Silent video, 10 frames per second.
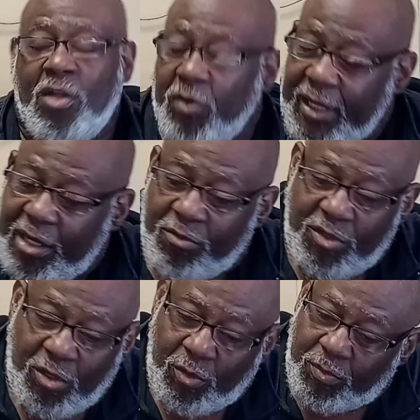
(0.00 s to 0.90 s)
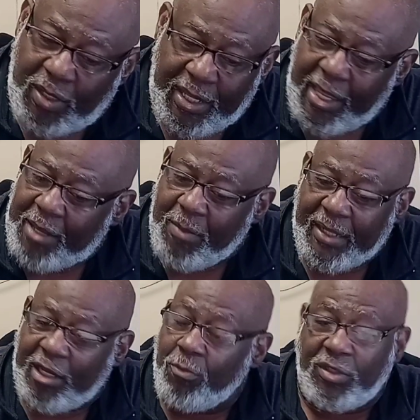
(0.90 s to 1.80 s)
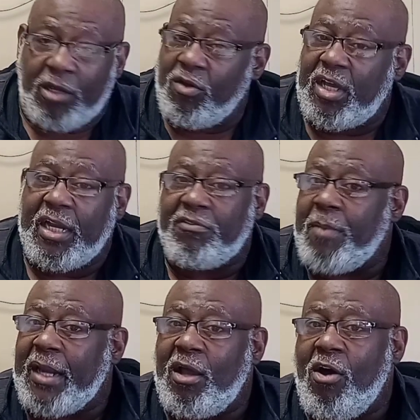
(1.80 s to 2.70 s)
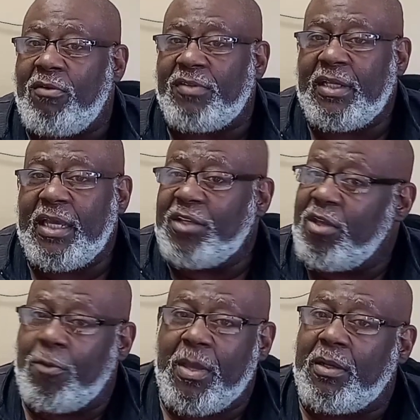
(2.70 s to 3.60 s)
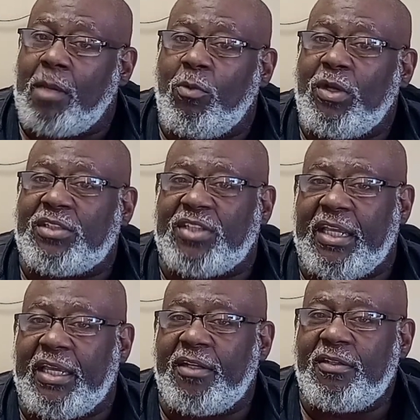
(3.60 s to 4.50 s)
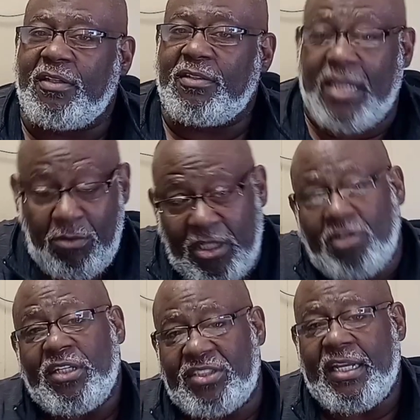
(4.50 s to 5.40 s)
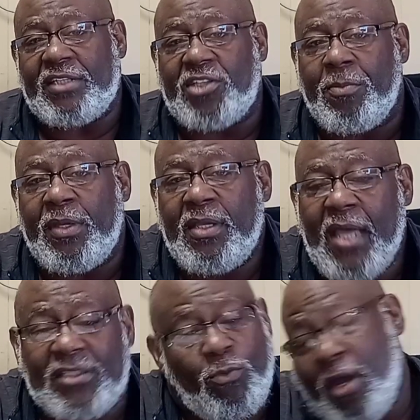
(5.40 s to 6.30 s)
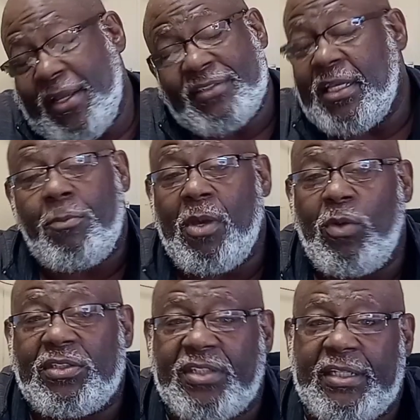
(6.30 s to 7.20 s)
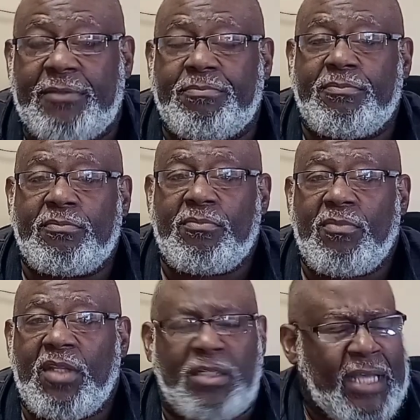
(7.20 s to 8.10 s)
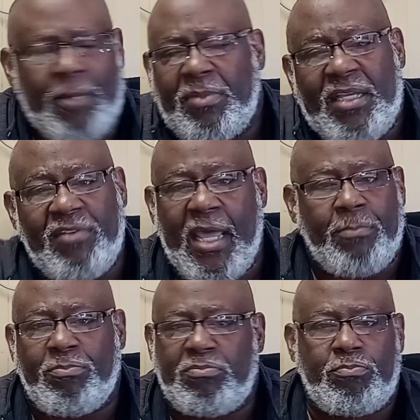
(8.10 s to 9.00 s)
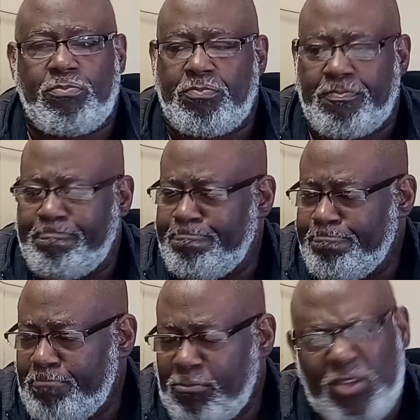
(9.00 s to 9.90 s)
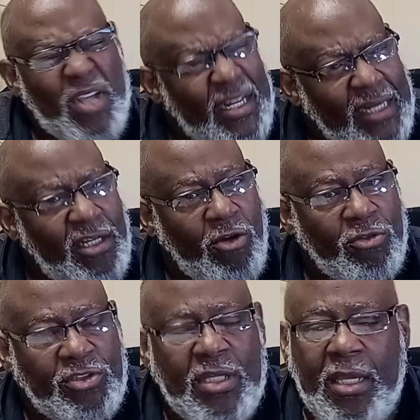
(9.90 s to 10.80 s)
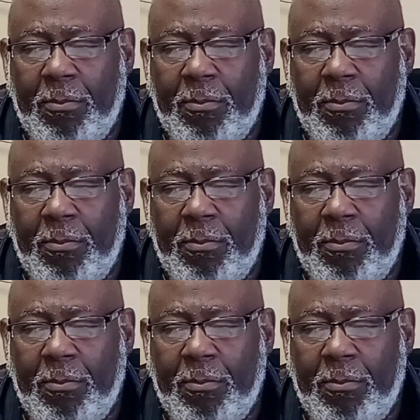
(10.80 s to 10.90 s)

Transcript: They give, hey, man, they're gonna cut everybody off. And you ain't going to be able to become a witness again. They would literally say that to them. I said, well, I guess I ain't going to be a witness again. Because I didn't believe in that. Try not to curse.